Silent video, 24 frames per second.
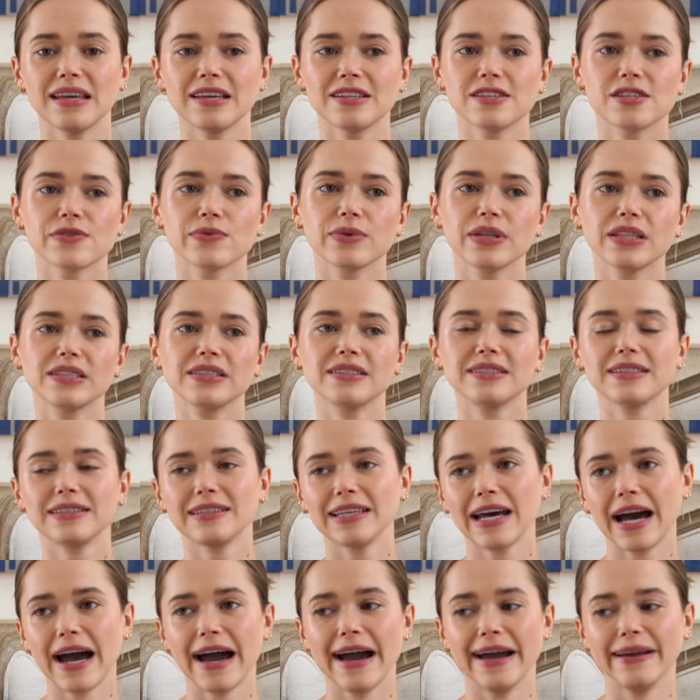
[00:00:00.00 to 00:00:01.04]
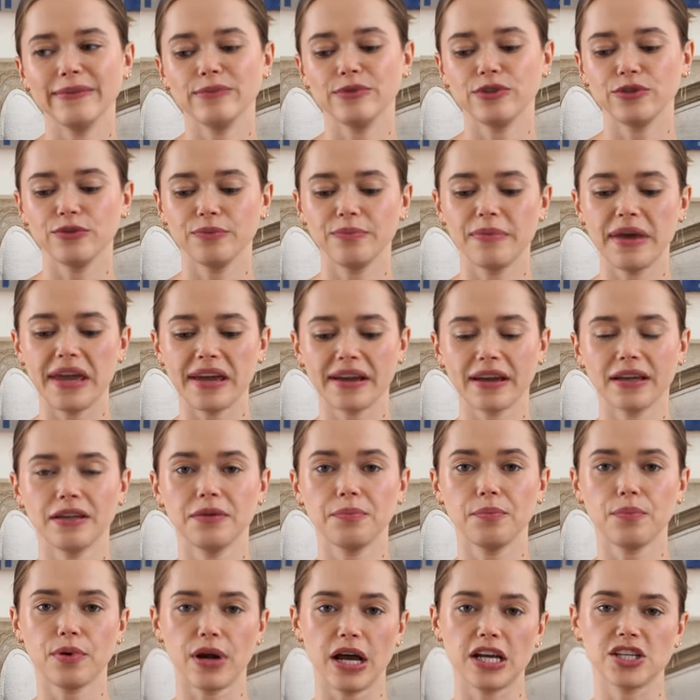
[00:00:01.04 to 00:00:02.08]
it's really the time to make an
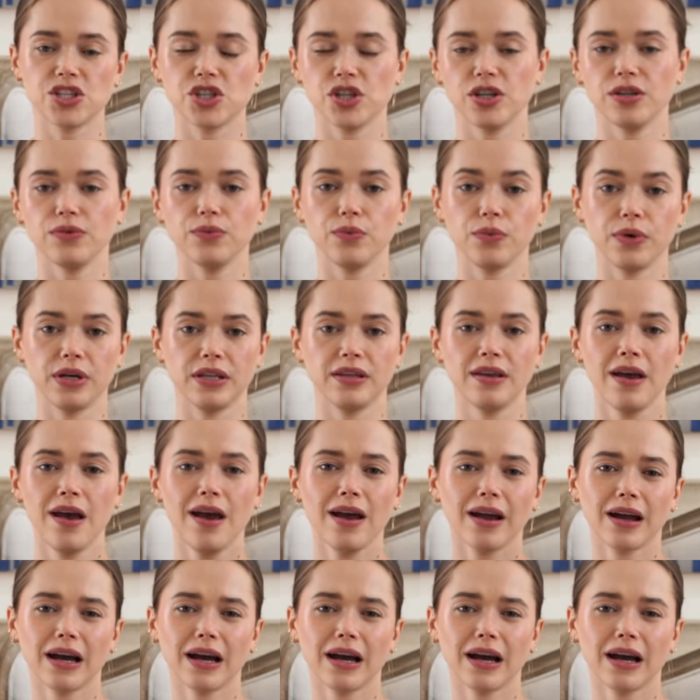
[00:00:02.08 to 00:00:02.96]
impression with